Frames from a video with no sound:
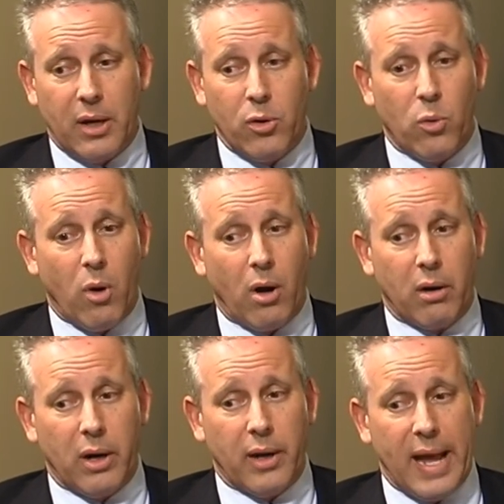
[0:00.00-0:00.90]
who
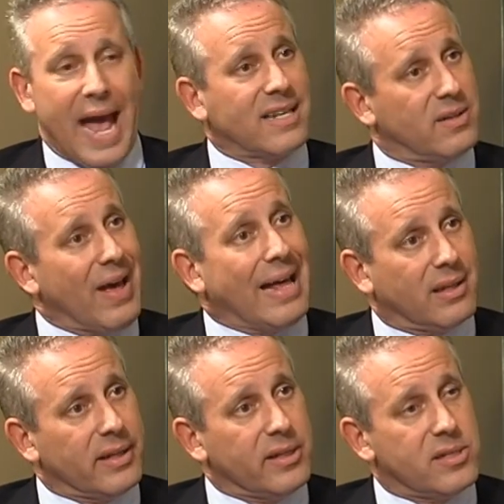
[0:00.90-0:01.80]
are active
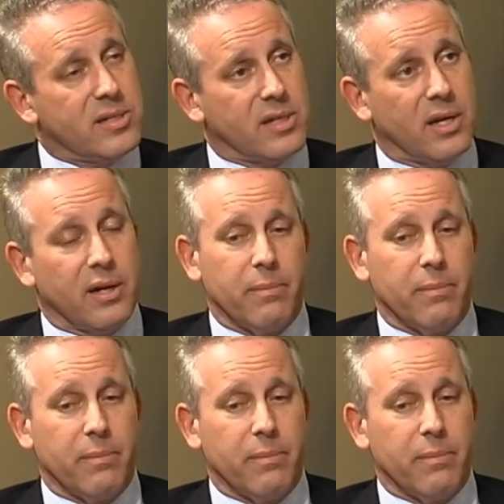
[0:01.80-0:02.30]
athletes,